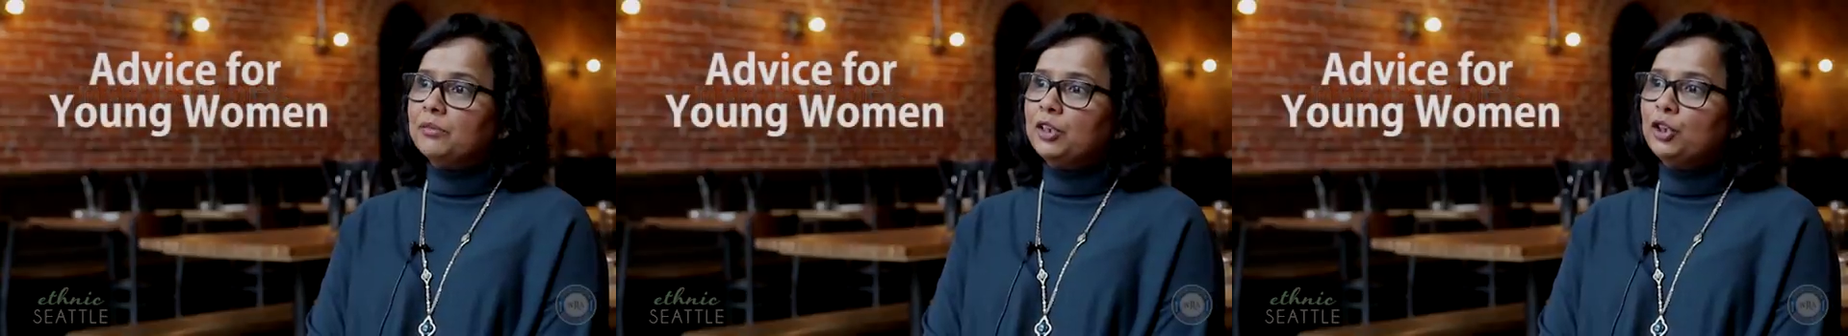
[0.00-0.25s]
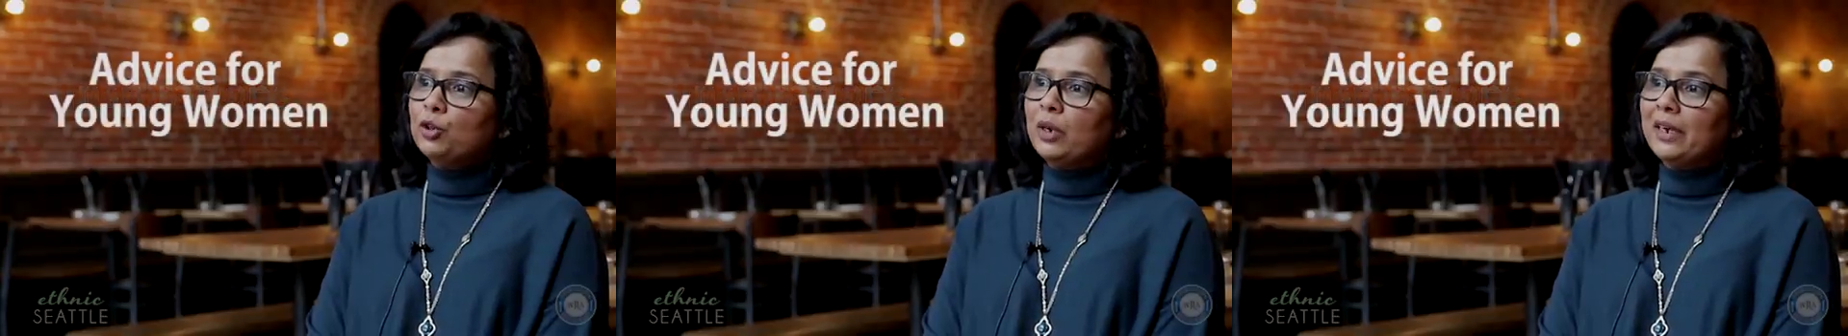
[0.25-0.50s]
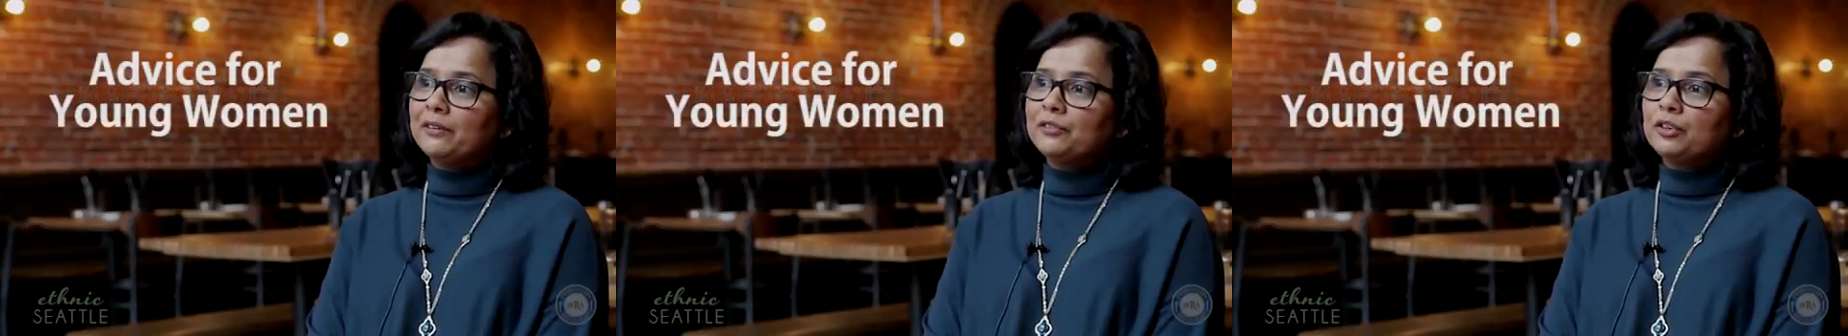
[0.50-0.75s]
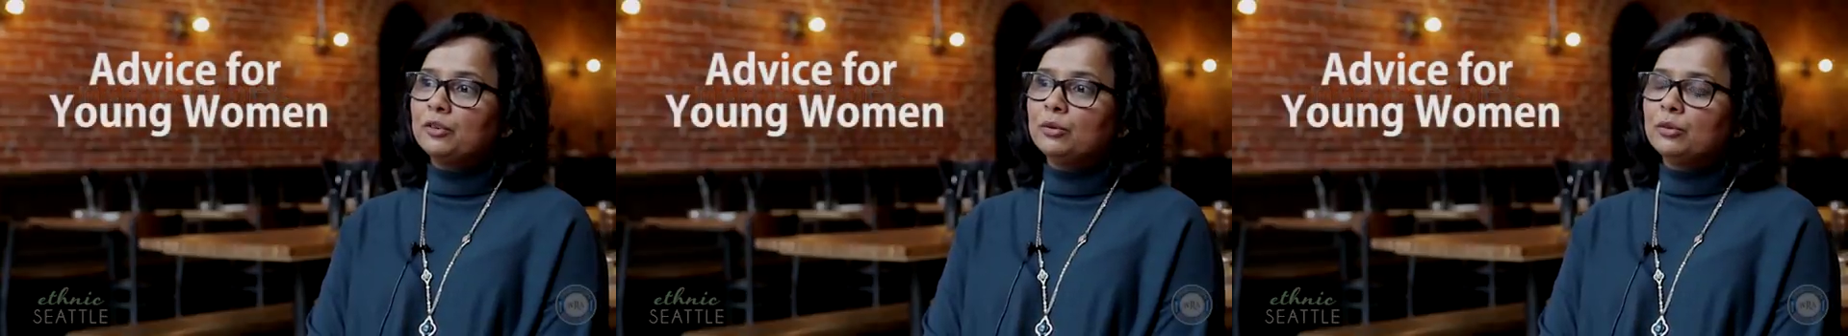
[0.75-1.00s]
You have
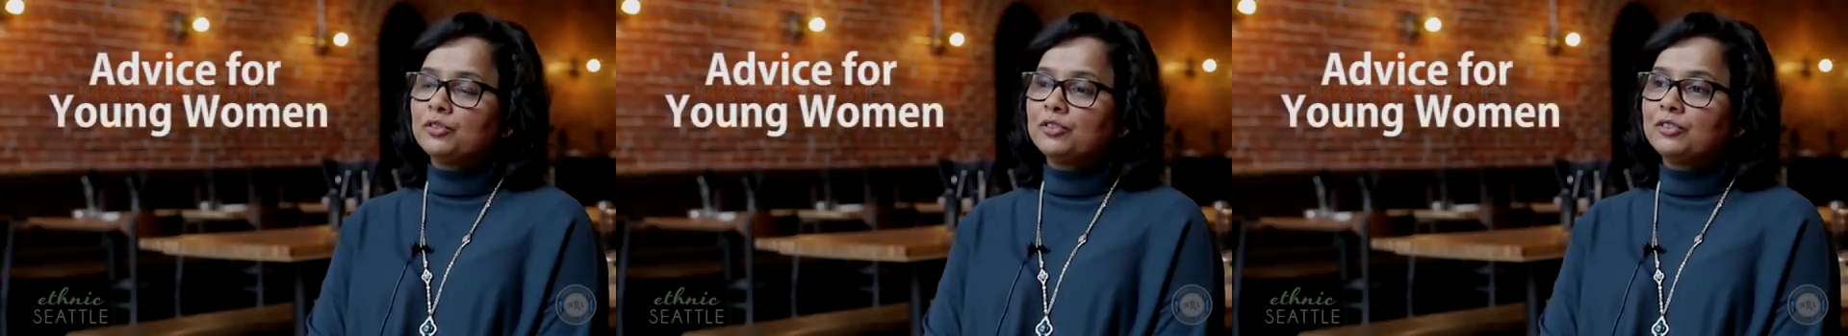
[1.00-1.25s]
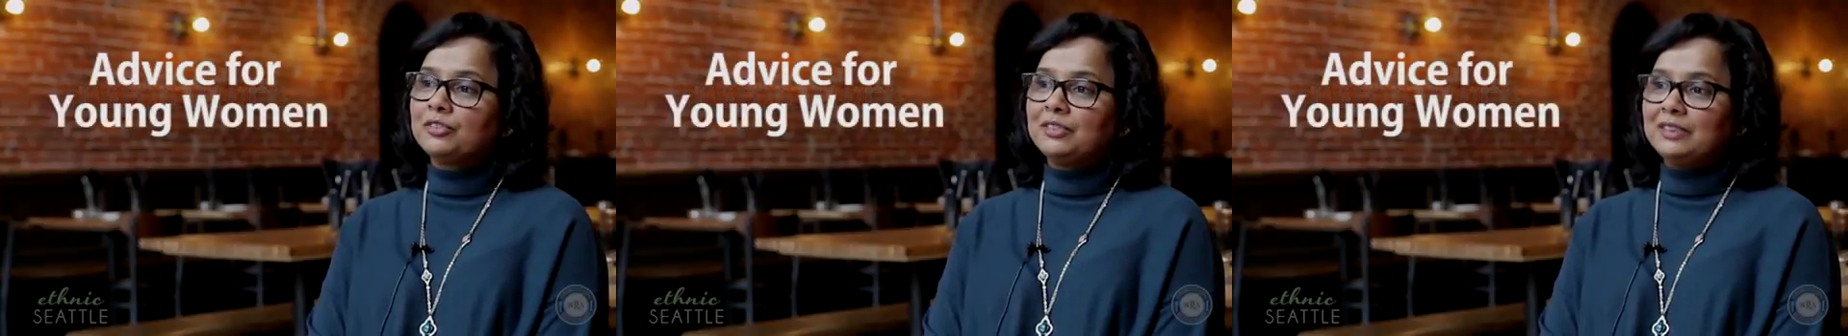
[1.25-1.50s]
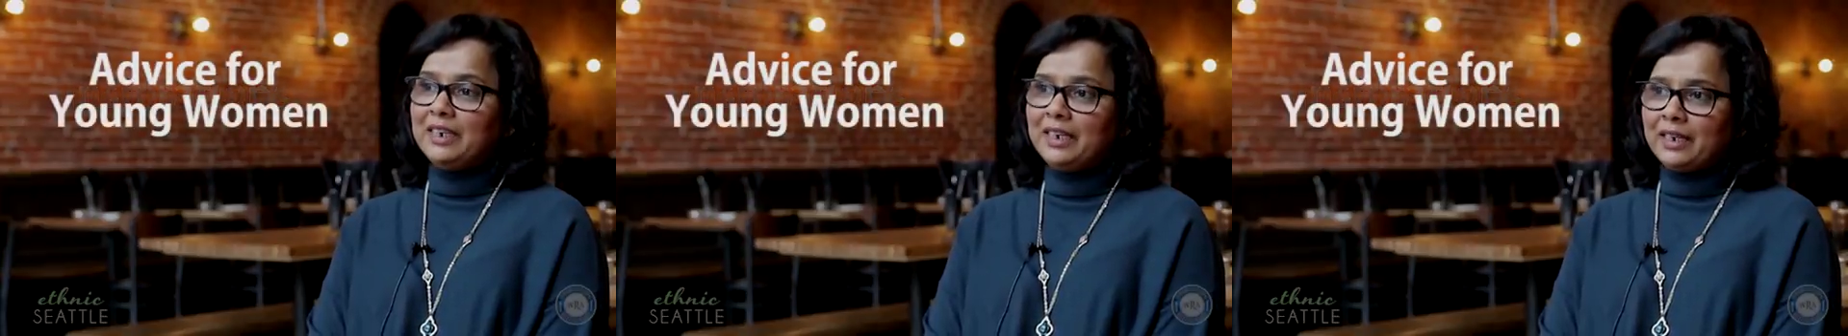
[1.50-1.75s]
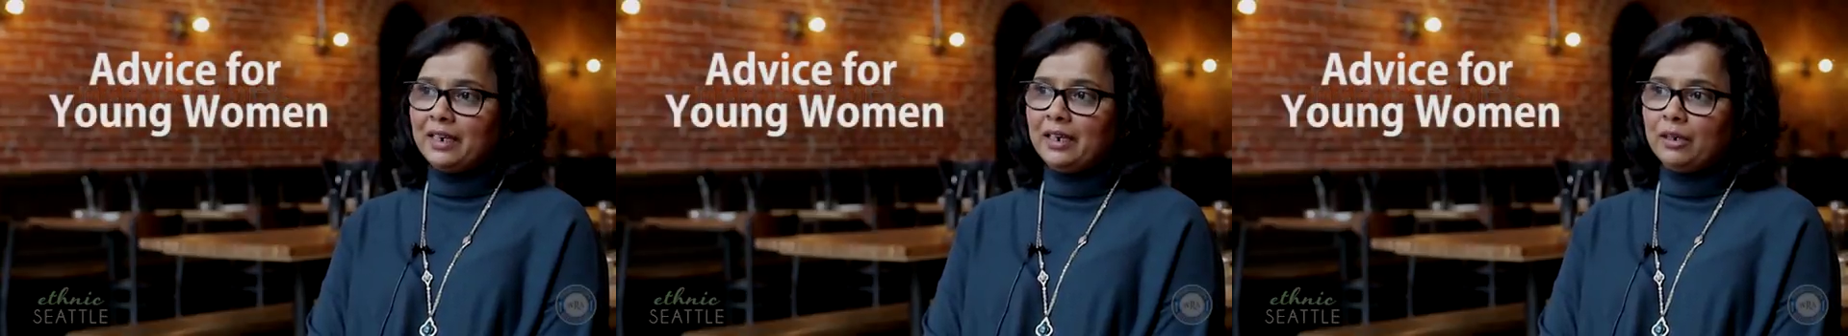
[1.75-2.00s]
to
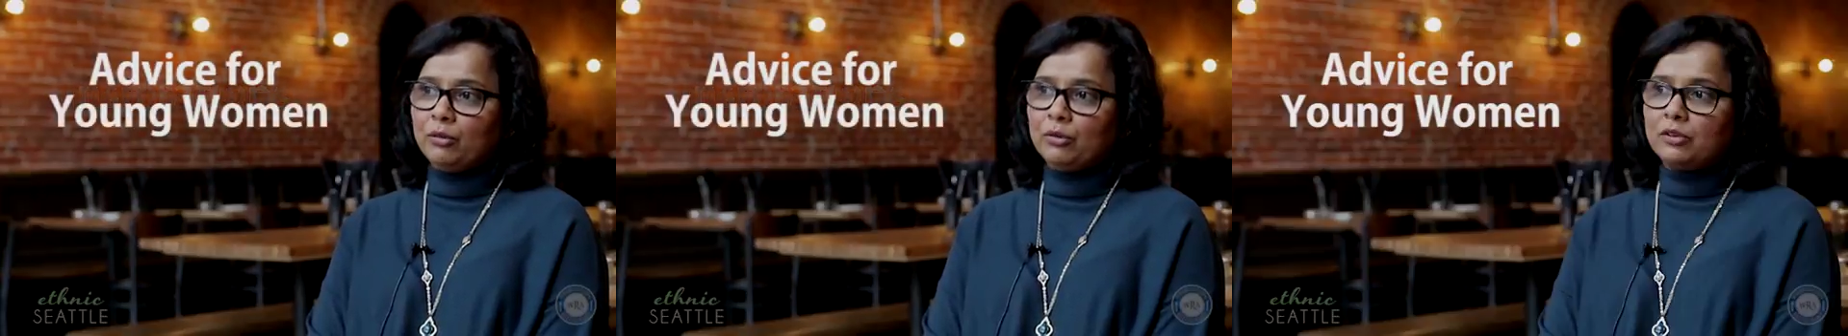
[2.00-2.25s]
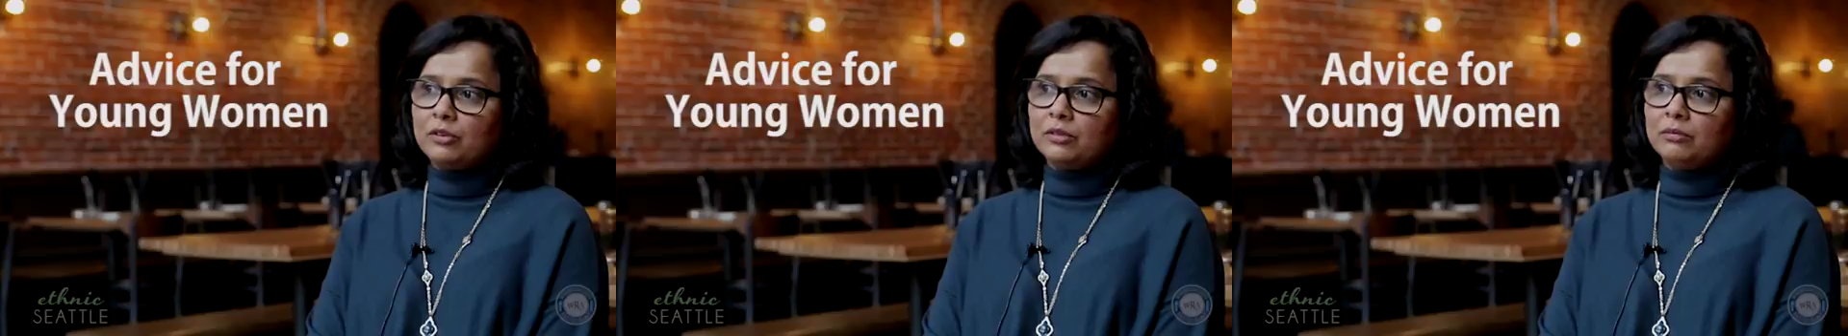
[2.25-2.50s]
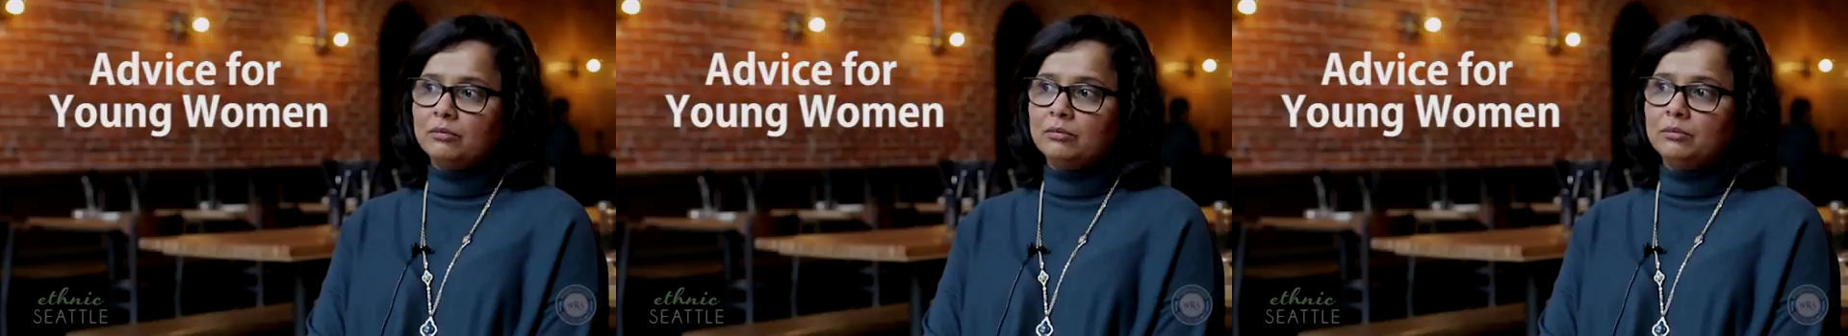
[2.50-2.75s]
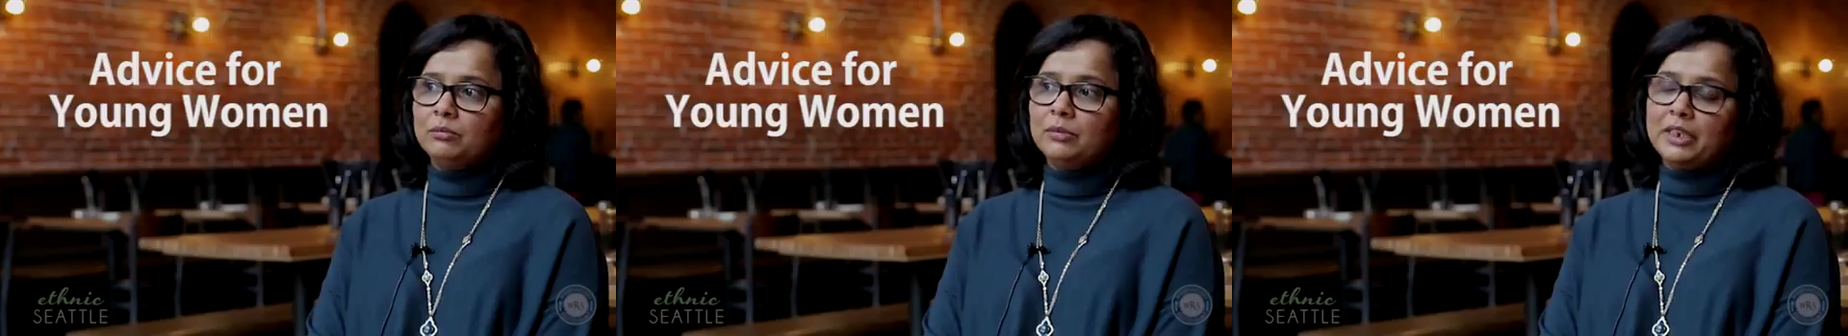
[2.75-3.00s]
seek out
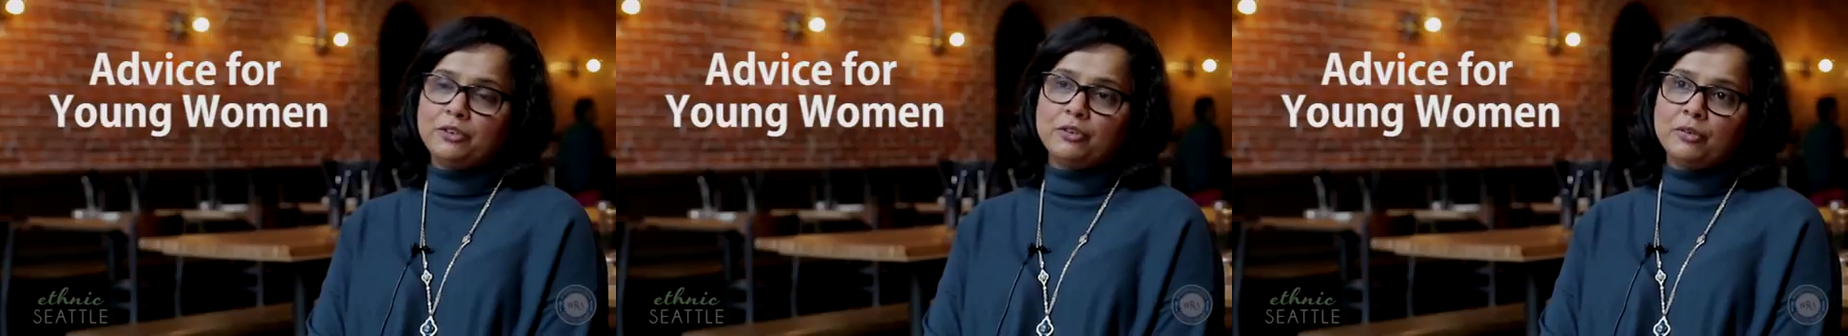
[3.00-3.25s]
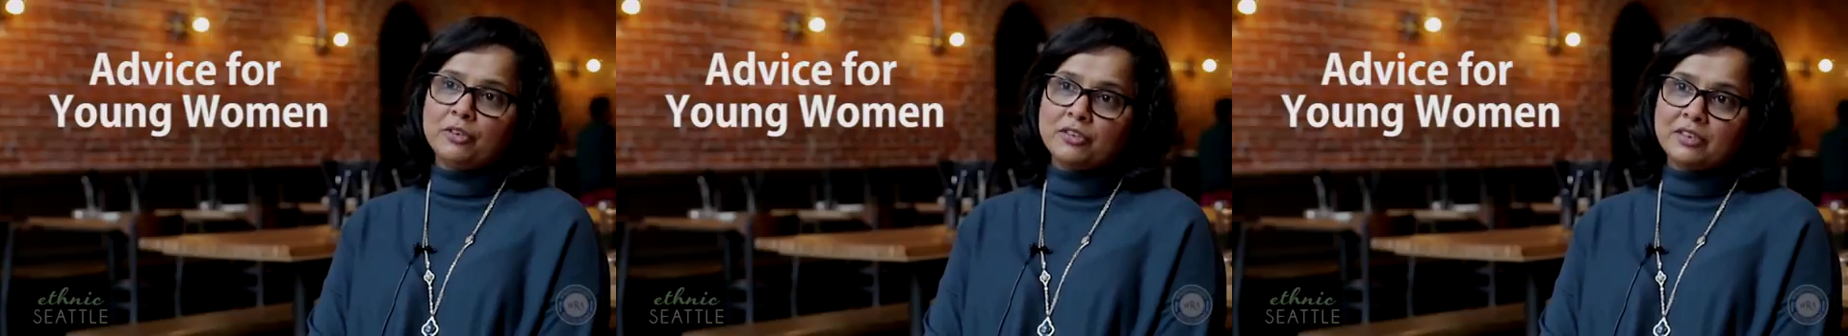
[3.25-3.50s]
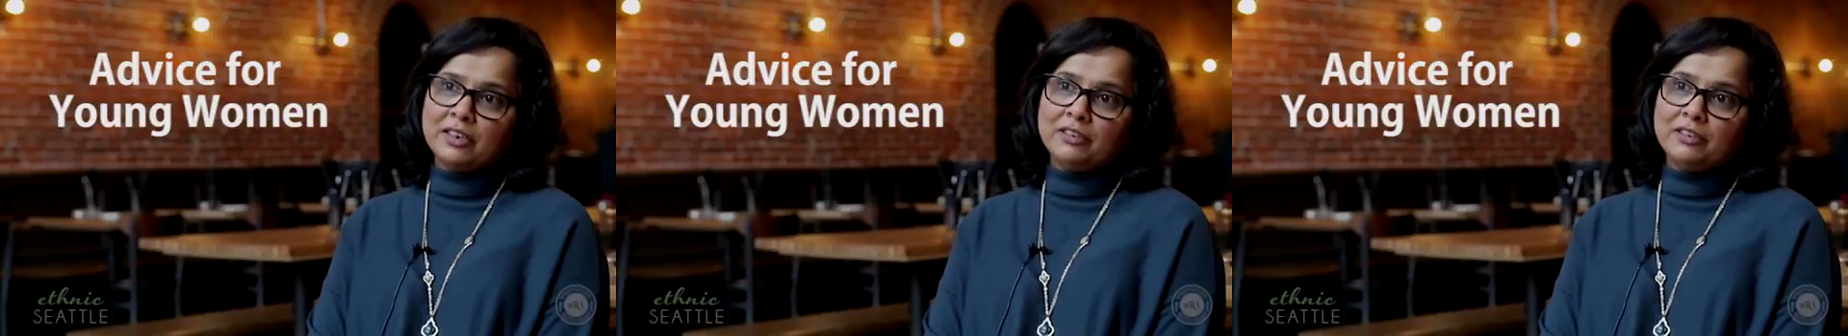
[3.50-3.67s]
mentors.